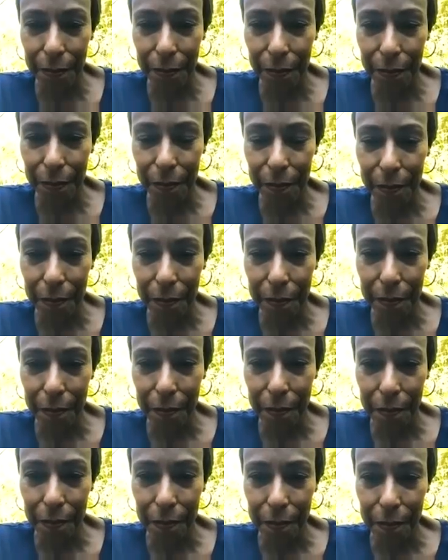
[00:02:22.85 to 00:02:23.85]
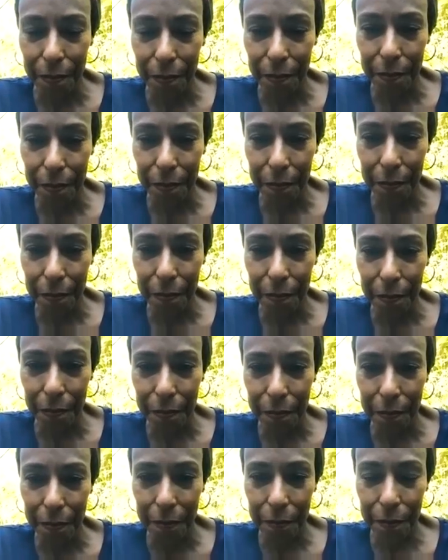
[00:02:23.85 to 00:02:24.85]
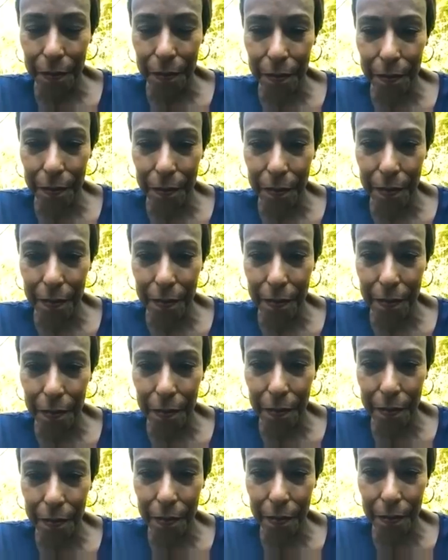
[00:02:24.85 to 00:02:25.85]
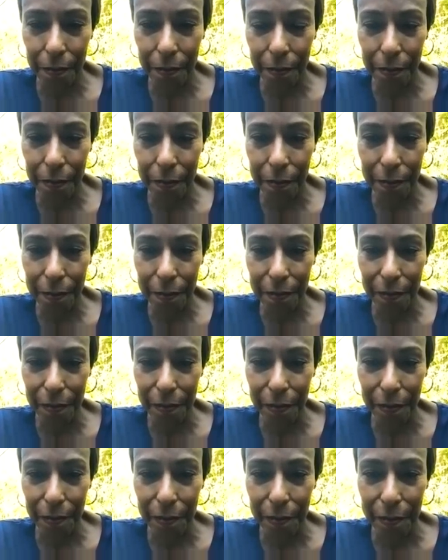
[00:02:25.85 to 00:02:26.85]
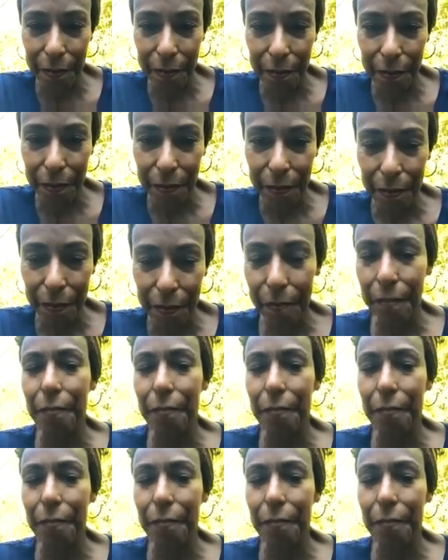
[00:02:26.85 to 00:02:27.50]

This person isn't speaking.